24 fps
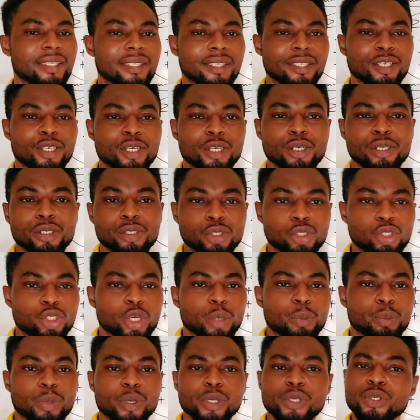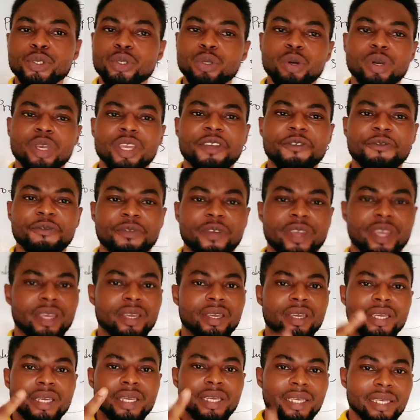Jumbosco Ife
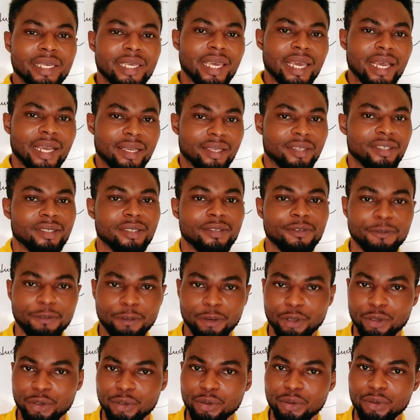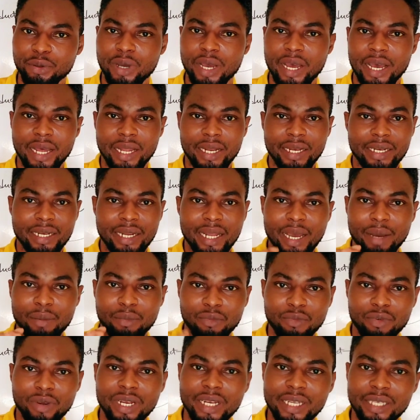cares for you, and I'm willing
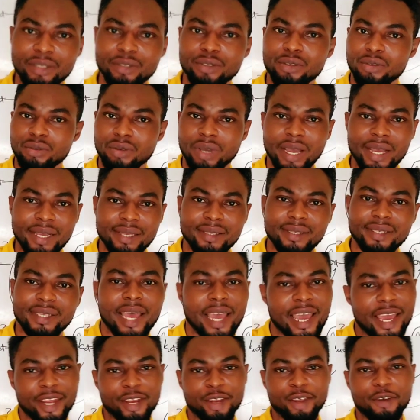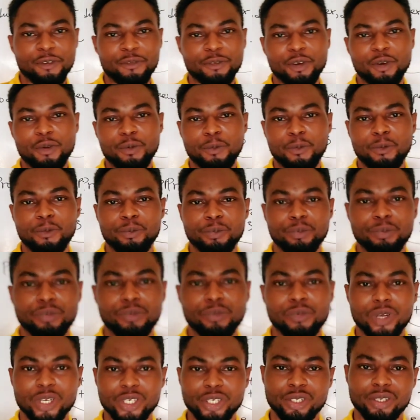to answer any of your
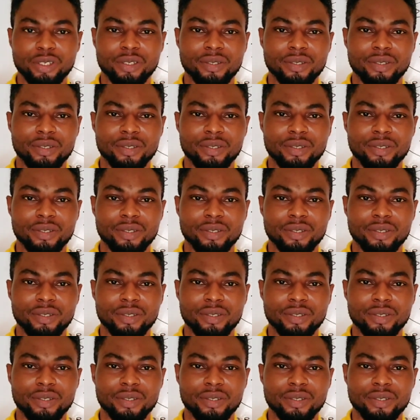questions.